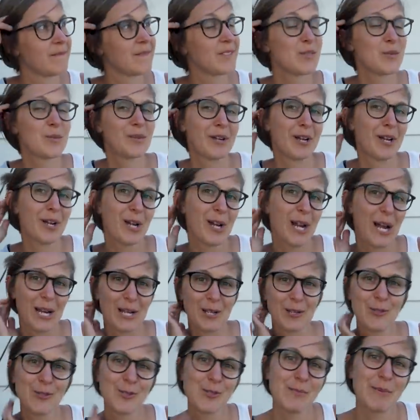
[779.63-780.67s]
So we're gonna kind
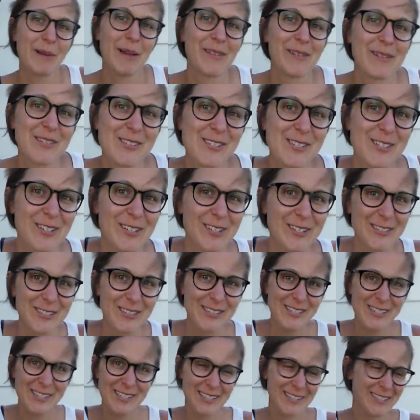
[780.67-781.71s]
of cruise by those too.
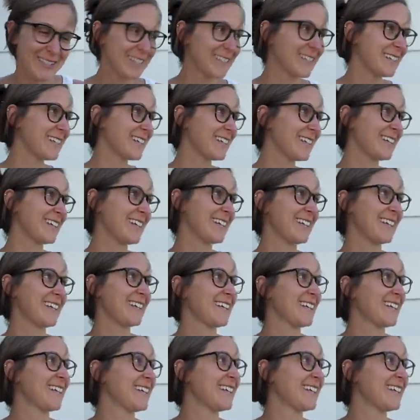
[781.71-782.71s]
So let's stop yakking